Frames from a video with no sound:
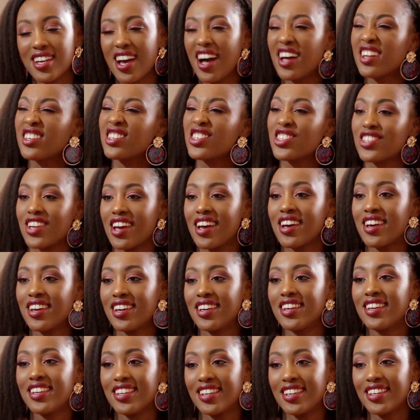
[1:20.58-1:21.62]
culture.
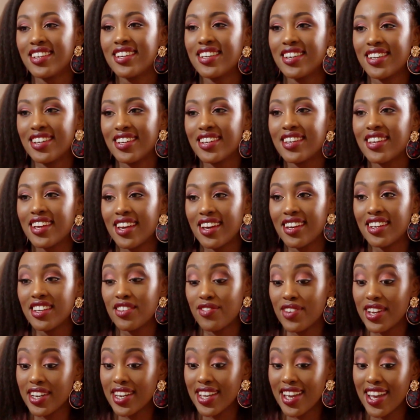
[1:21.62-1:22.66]
Yeah,
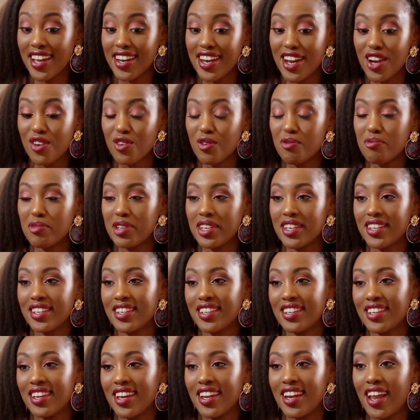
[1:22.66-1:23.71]
even here in Nairobi.
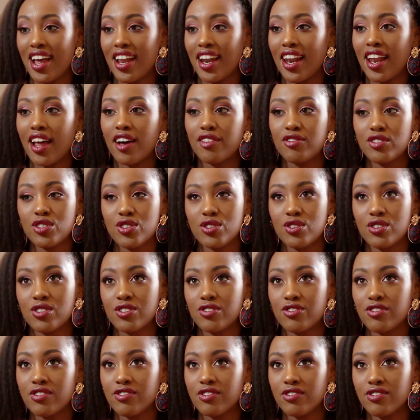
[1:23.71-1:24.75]
And I love to
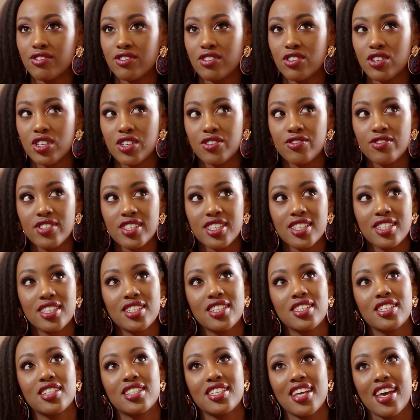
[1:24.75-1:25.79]

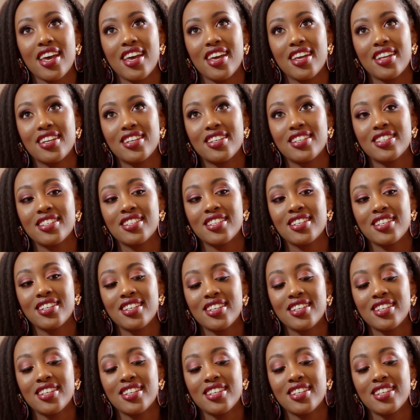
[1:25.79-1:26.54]
revisit it and